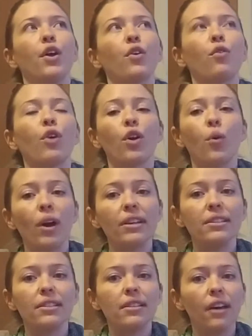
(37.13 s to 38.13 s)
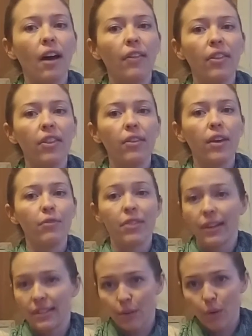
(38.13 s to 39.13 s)
requests of
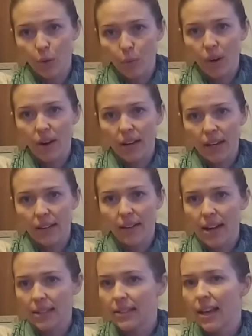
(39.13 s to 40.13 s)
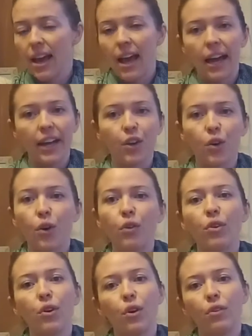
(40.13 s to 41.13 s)
things they want to work on in class, I hear
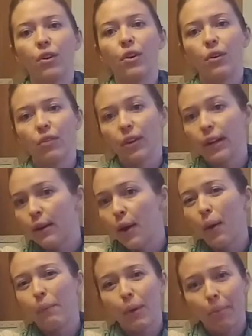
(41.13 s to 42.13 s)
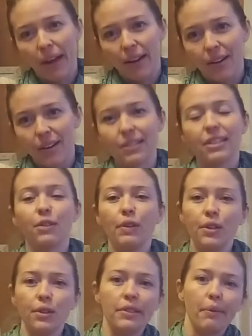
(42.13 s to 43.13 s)
over and over and over again, my back hurts, can we
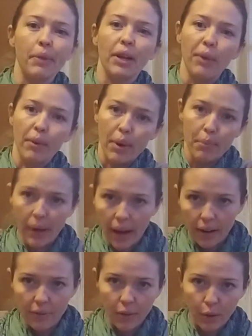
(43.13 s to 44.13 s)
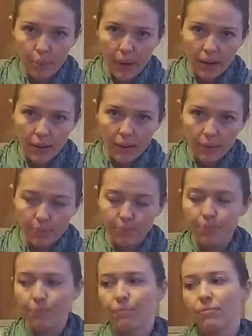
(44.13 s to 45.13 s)
do something to make my back feel better?
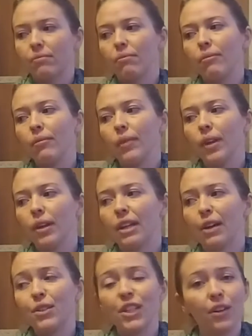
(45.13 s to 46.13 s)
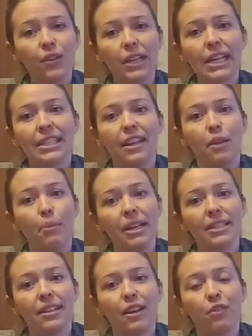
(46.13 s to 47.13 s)
Now generally I say the
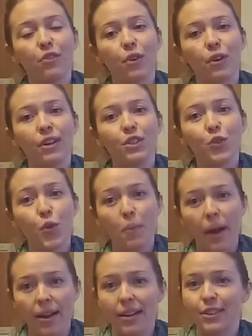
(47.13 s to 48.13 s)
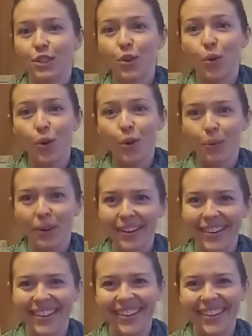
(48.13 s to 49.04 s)
best thing for a sore back is core work,